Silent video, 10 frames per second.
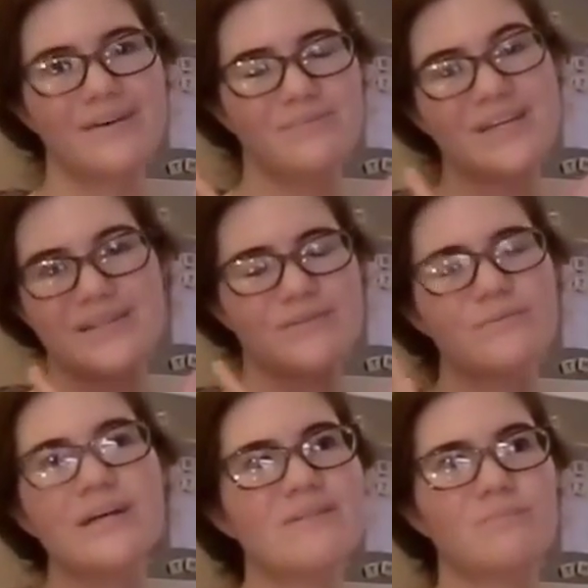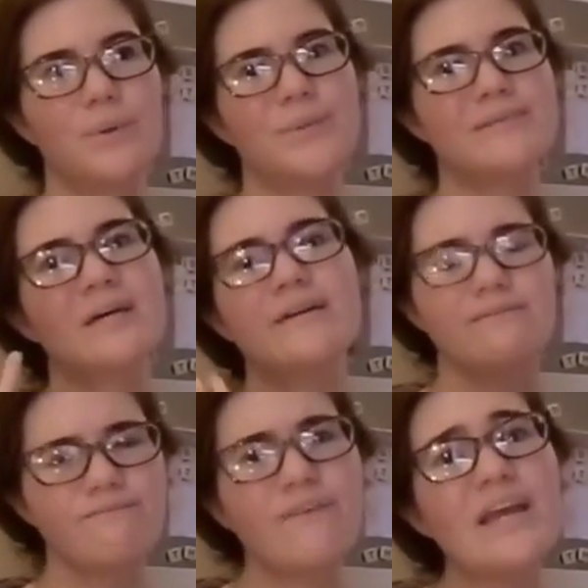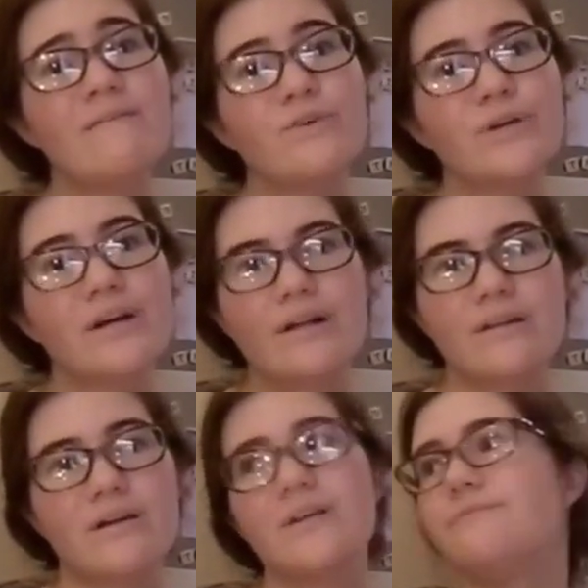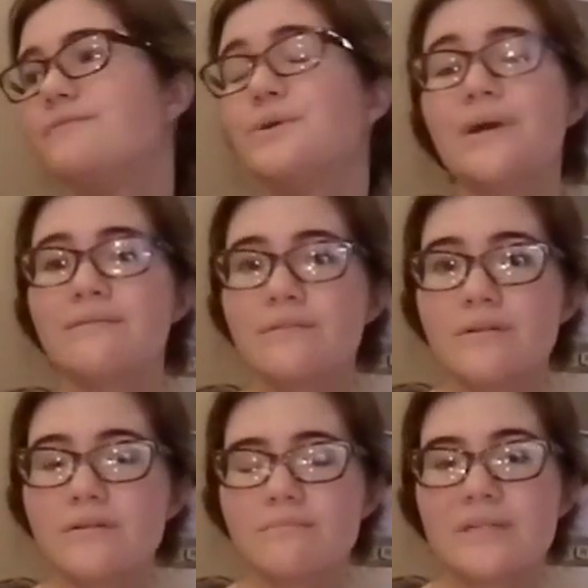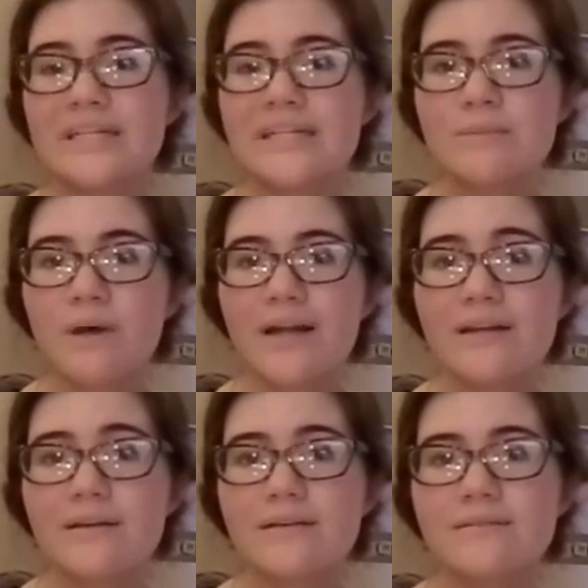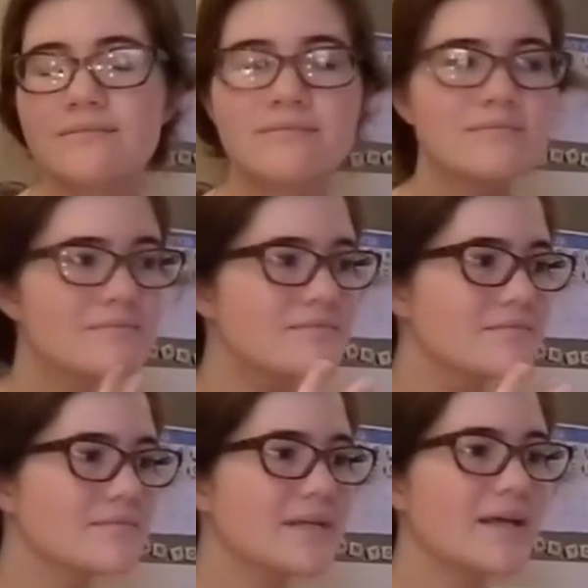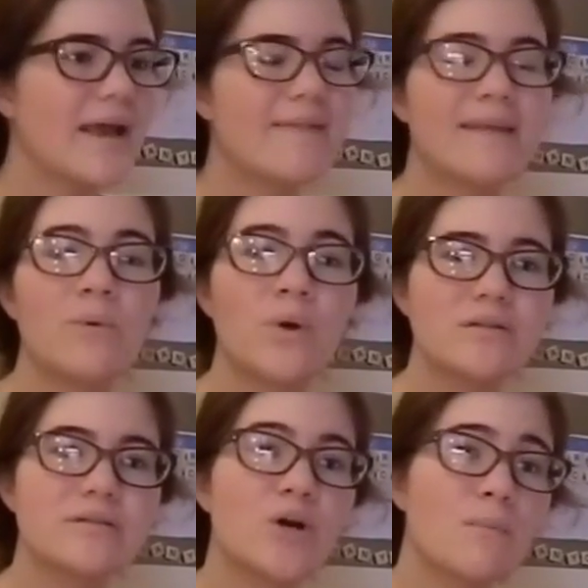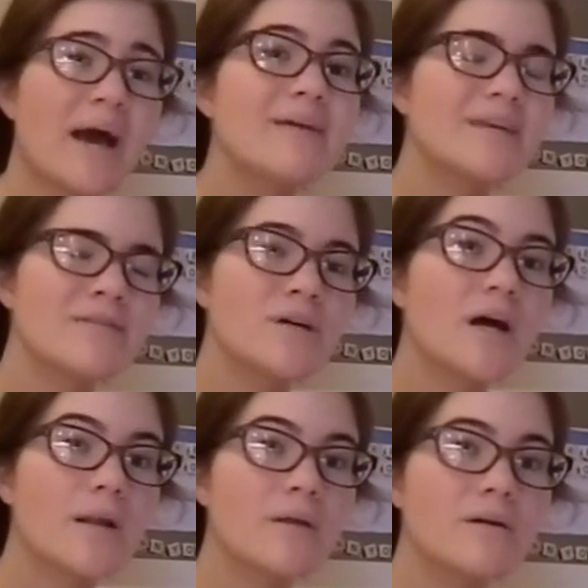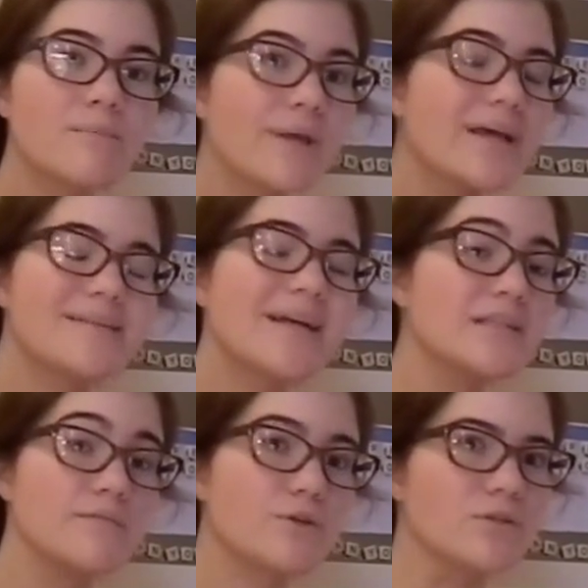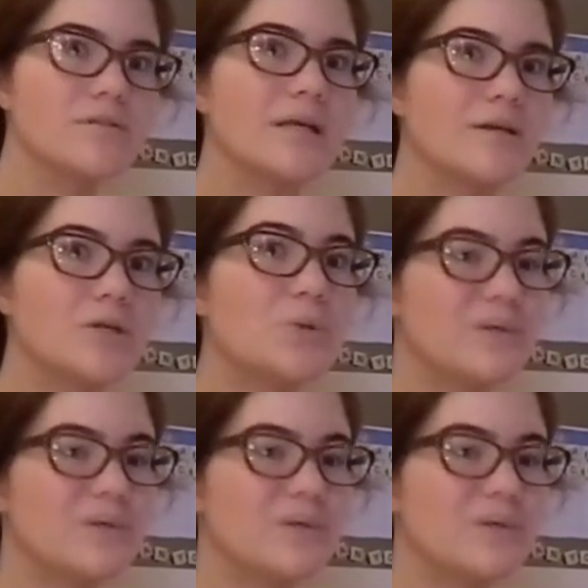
Because rainbow is my favorite color. If you ever meet anybody and they want to know my favorite color, because that's the first thing you do when